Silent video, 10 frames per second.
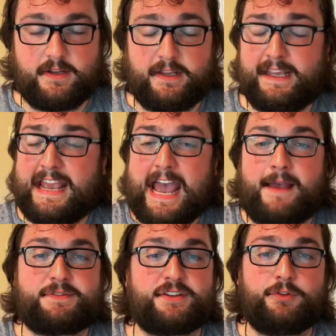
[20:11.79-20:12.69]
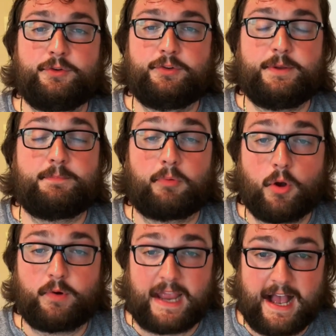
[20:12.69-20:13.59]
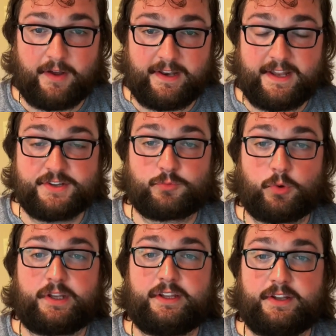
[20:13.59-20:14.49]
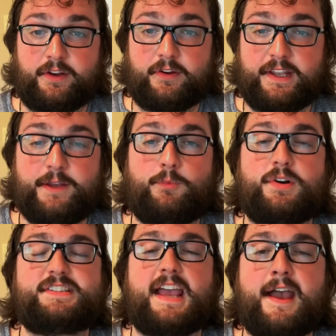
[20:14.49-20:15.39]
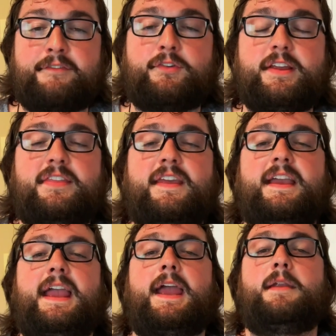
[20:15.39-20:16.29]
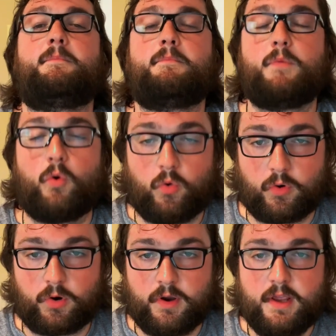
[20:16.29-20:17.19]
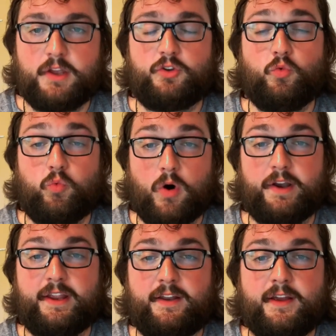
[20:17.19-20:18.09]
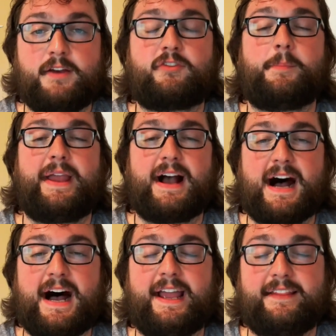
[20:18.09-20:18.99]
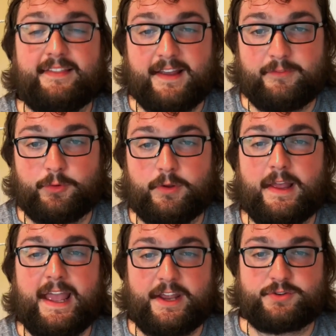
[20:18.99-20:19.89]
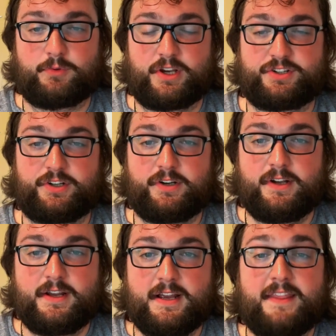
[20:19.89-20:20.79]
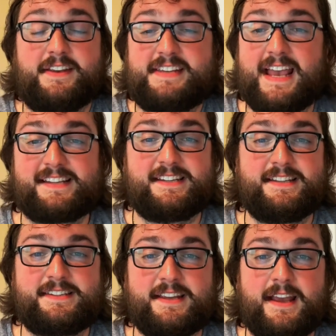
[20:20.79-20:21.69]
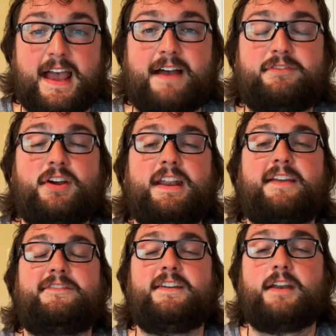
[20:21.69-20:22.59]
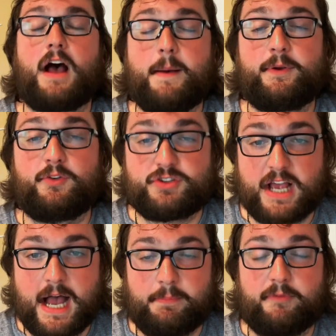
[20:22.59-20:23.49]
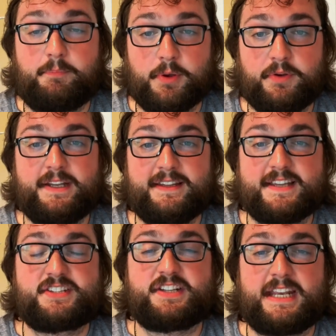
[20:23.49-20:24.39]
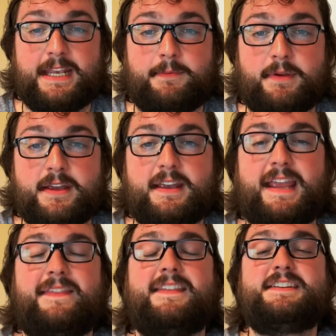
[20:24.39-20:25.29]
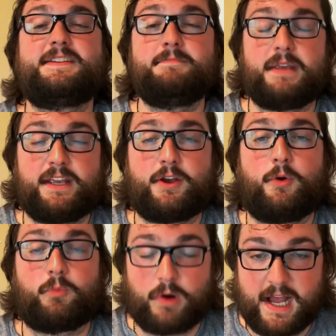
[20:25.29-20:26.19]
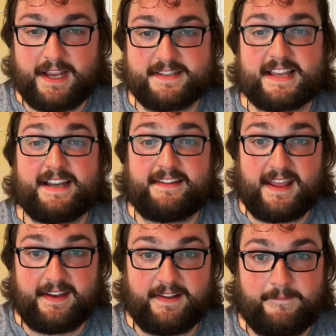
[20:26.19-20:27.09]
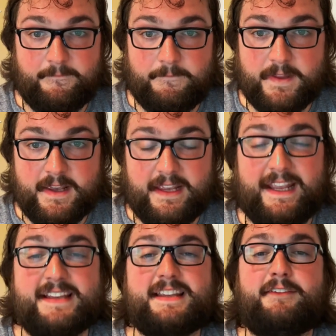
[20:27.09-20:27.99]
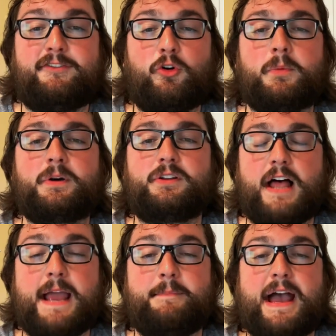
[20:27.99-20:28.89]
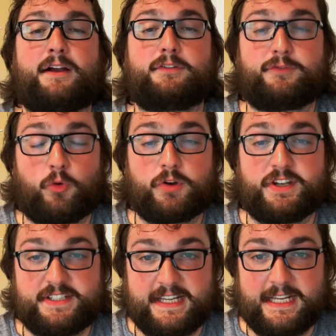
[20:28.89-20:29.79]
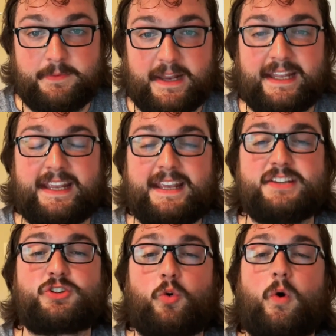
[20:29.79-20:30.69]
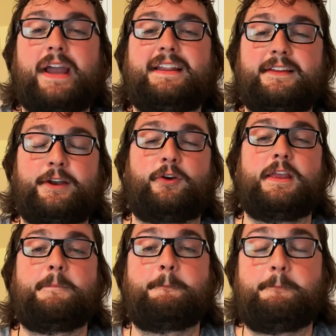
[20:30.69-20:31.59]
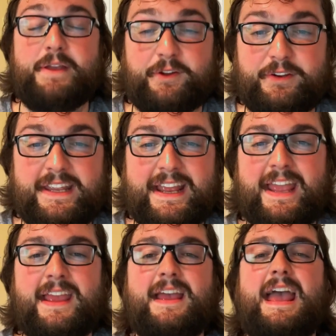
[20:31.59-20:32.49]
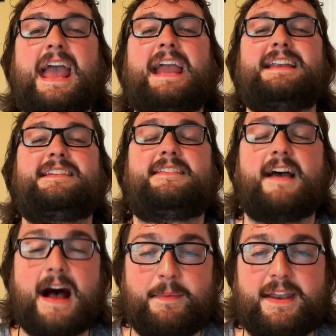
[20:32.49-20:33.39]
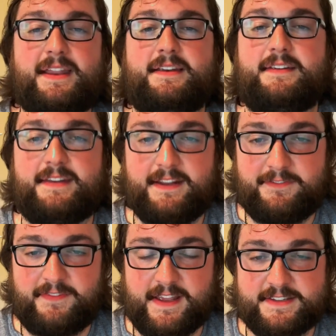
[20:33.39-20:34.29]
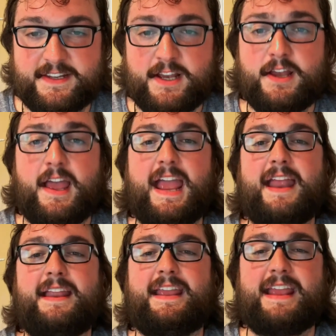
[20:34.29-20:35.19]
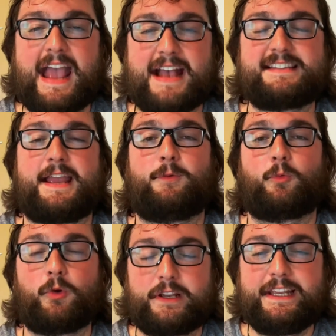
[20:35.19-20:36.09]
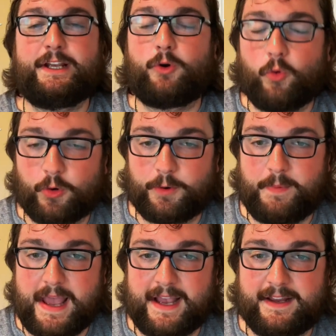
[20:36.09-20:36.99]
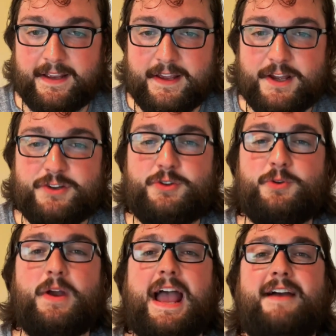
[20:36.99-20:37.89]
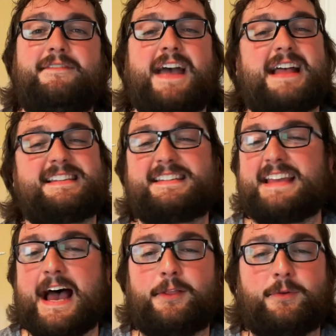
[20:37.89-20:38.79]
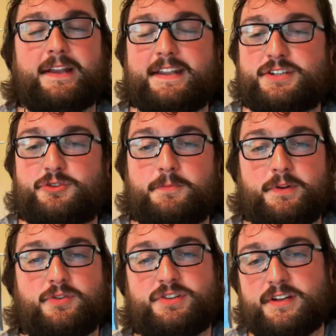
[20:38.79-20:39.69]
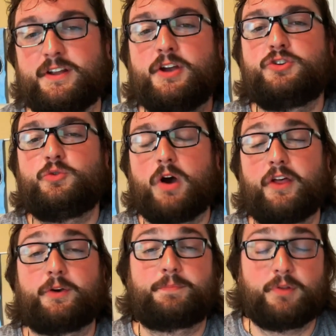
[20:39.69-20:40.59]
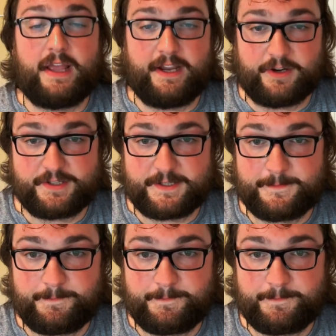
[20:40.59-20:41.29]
He absolutely broke out in his rookie year. He was everything and more you wanted from a high-level edge rusher. The Texans have done a phenomenal job of building this team in the DeMeco Ryans identity. He is a former linebacker for the team, and he is quite literally building a dominant defense, and he has a rookie quarterback to have that salary distribution to other players.